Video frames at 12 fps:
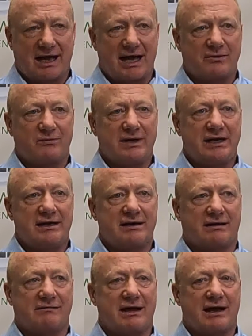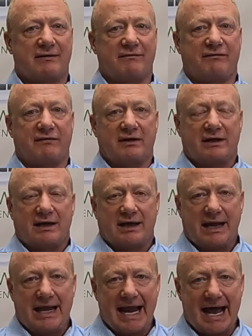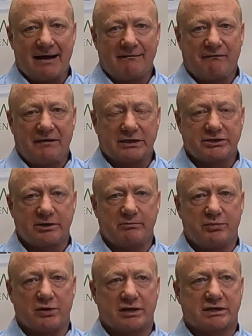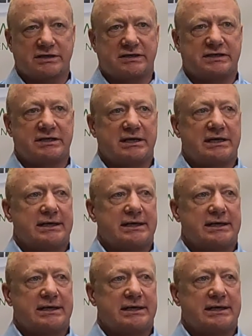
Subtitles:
I read a lot of nonfiction books.